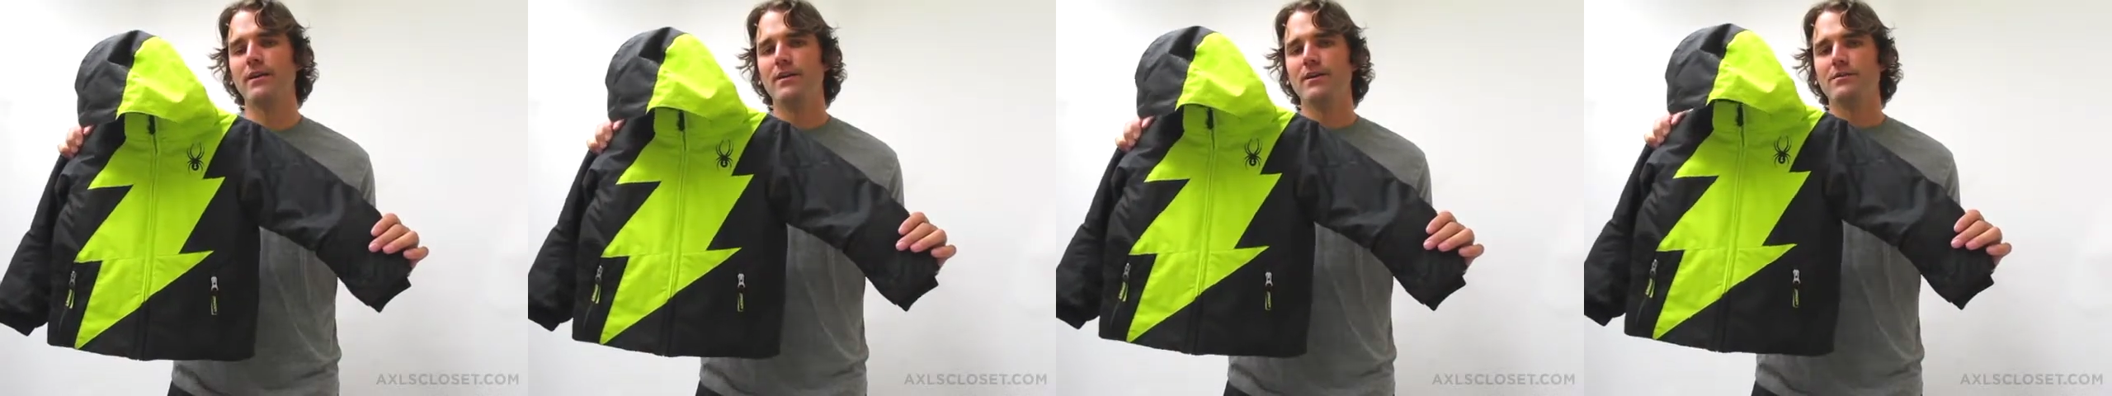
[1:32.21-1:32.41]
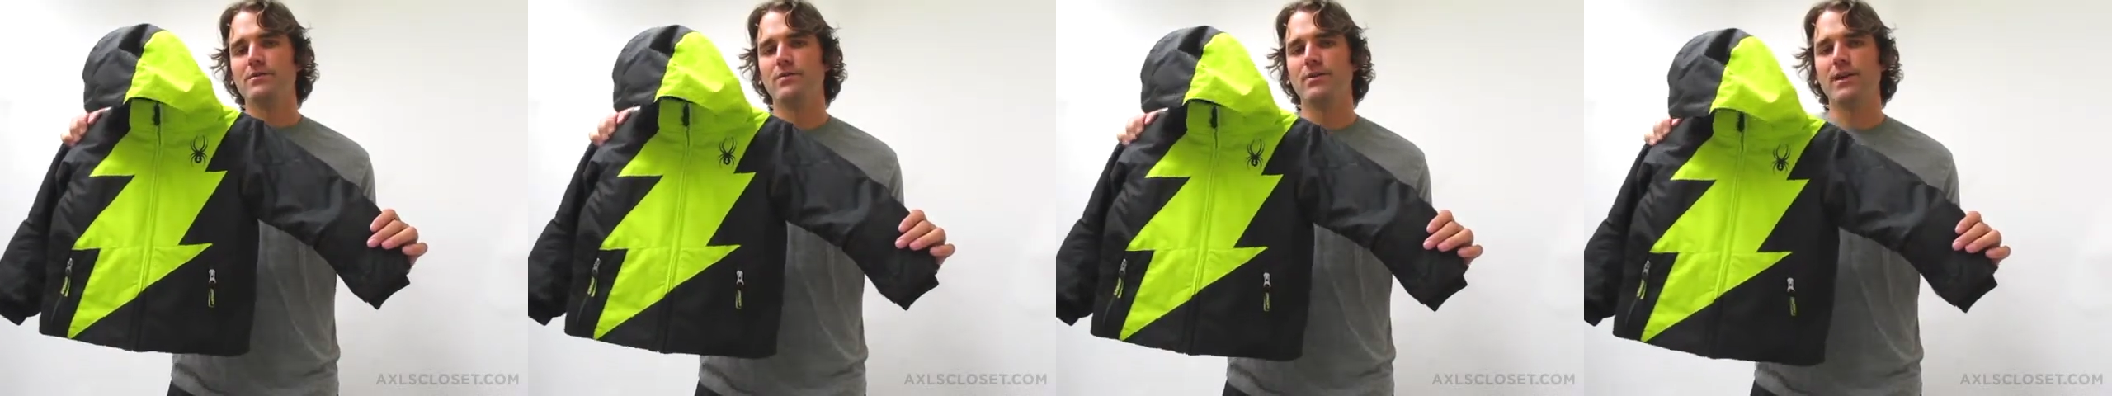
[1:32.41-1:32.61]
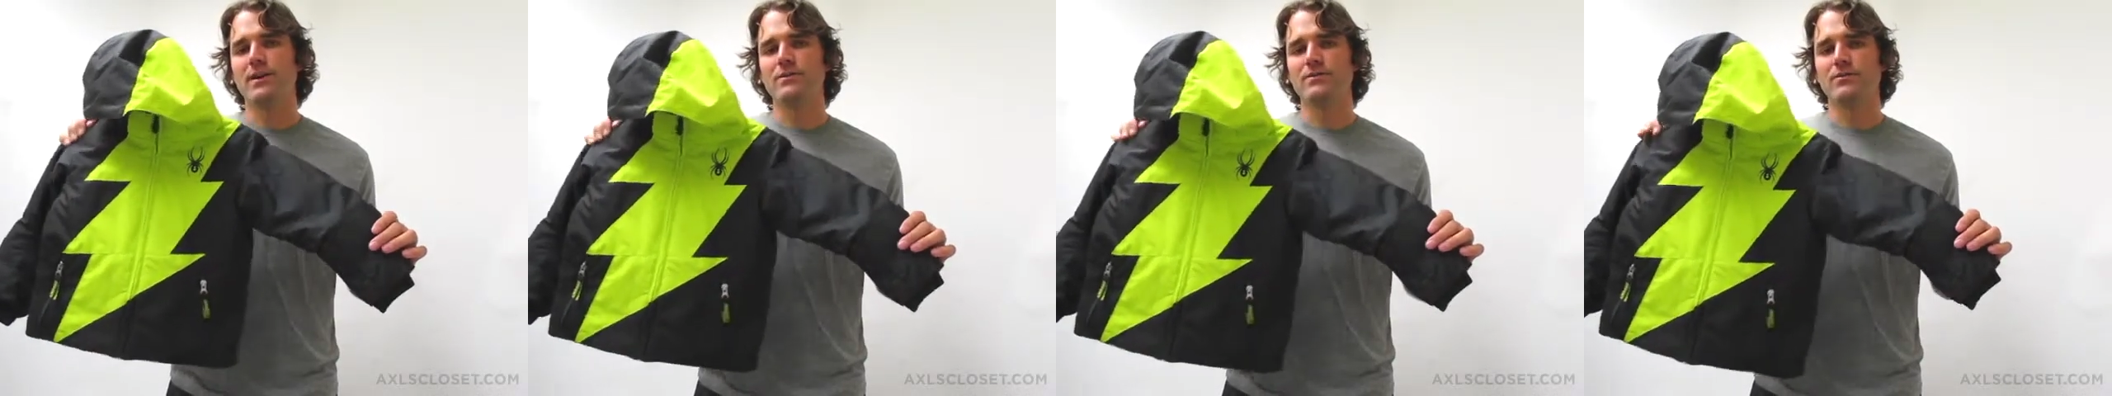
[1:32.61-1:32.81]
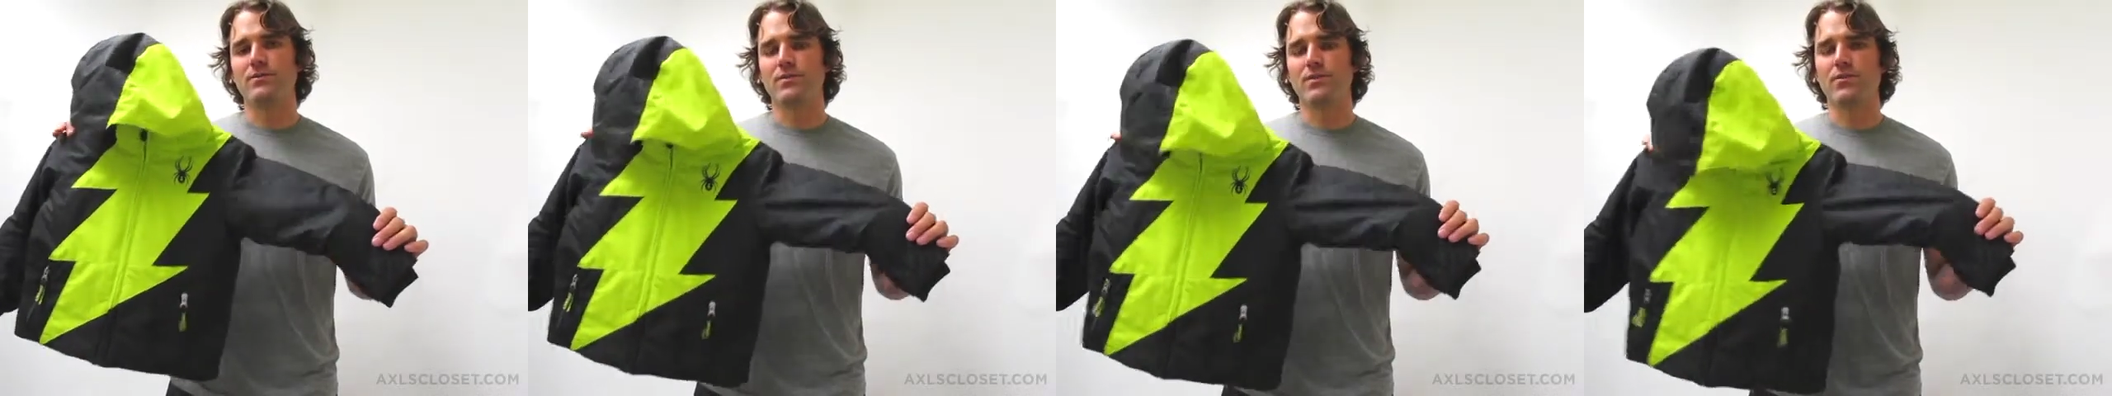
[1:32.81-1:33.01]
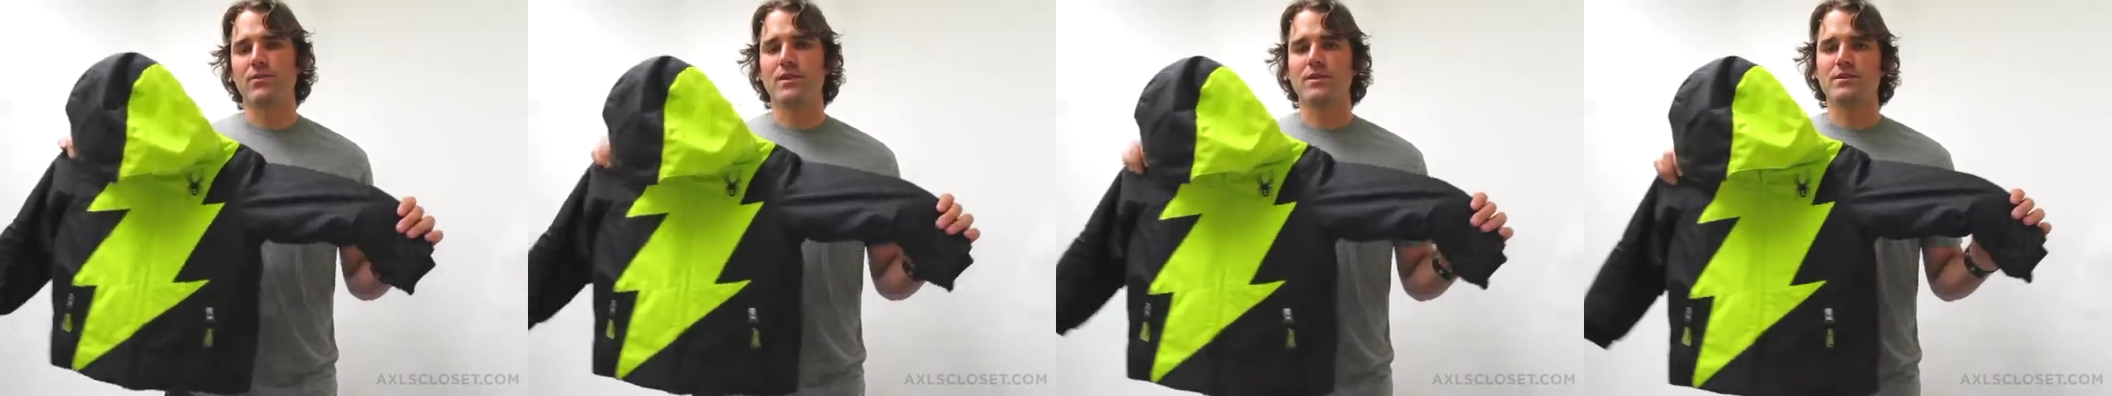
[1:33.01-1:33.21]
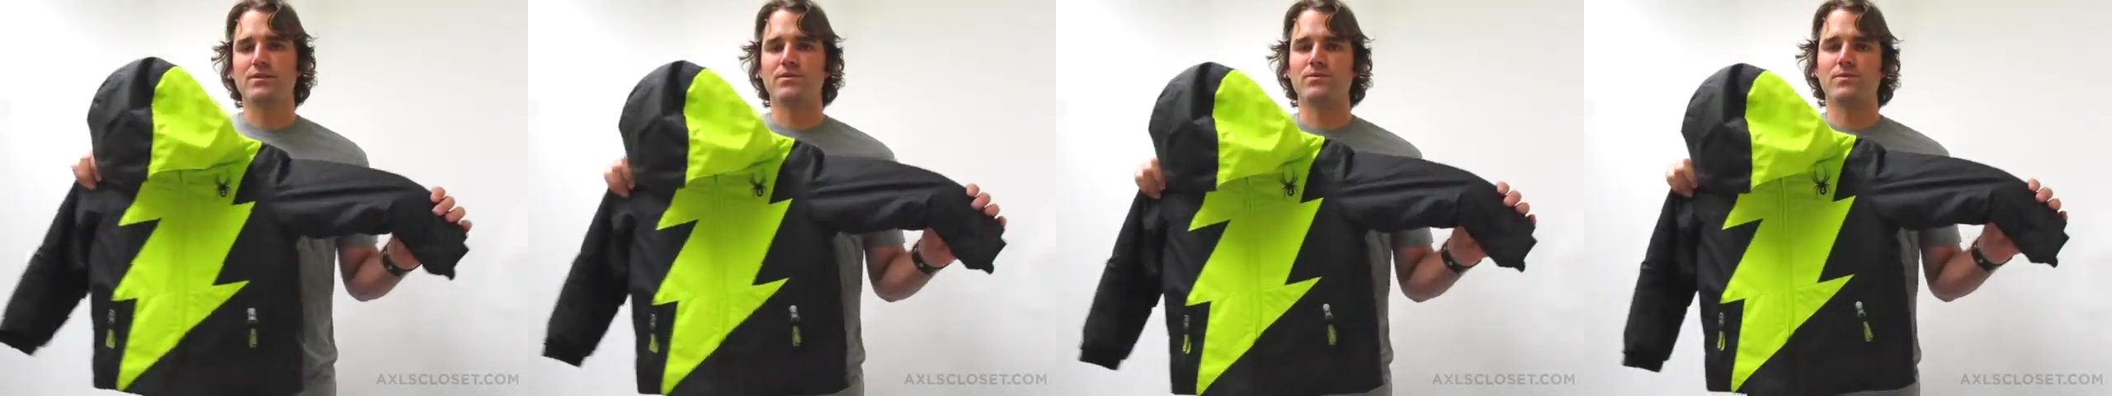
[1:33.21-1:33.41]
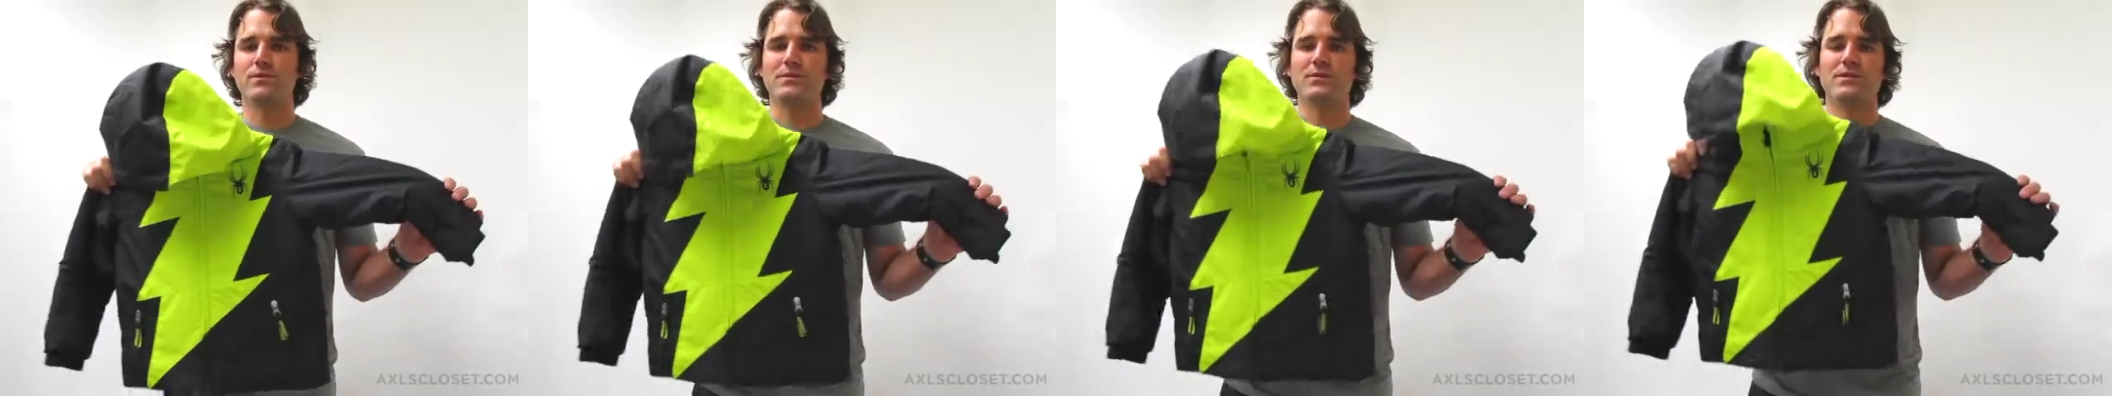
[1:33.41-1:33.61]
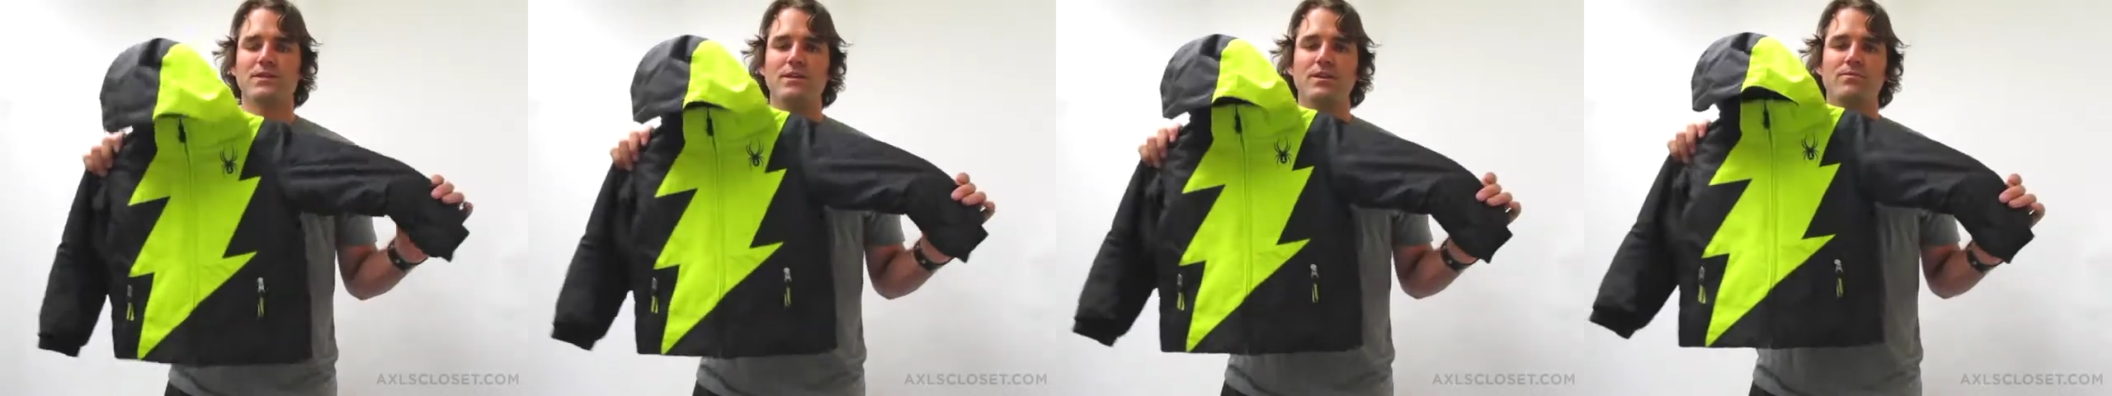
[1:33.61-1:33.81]
So in answer to the question, will
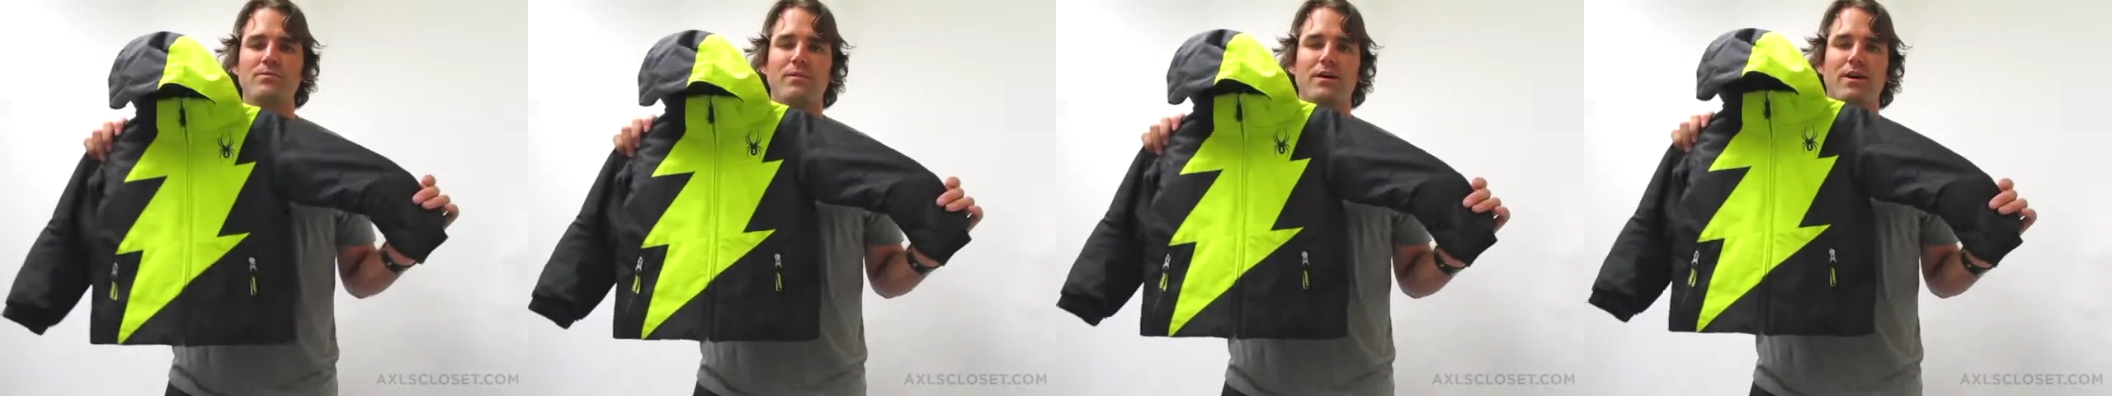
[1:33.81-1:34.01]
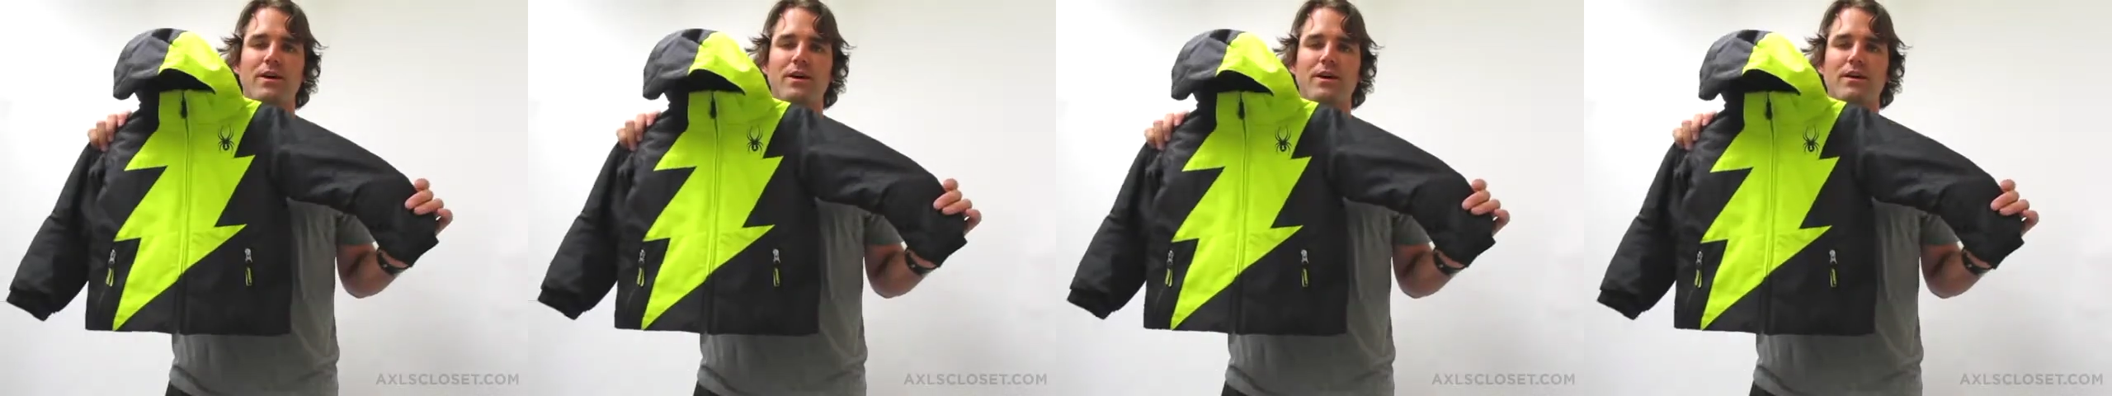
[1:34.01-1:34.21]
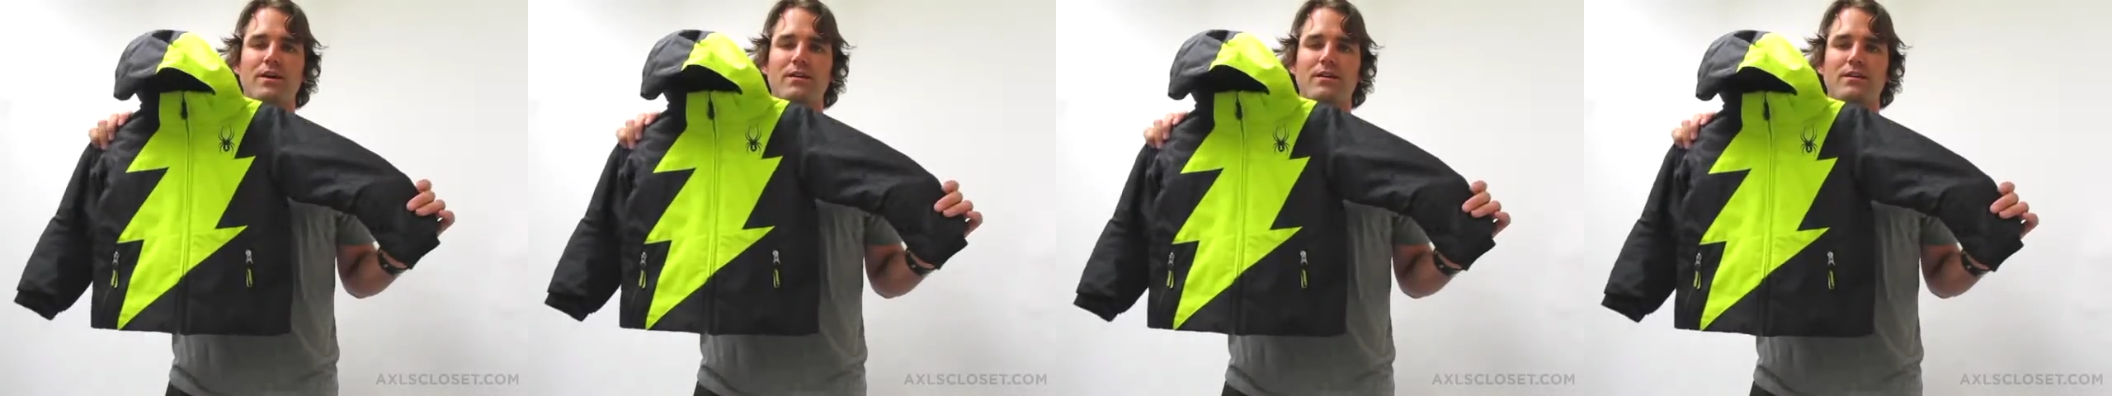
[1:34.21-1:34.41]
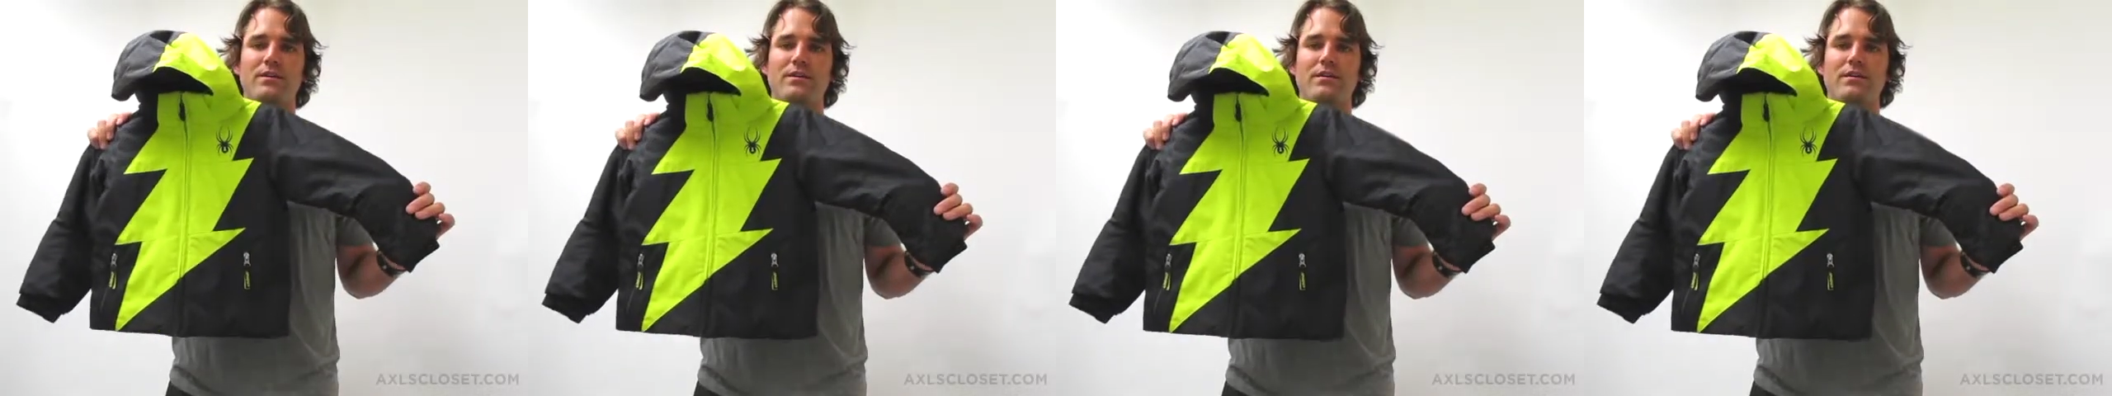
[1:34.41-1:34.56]
this keep my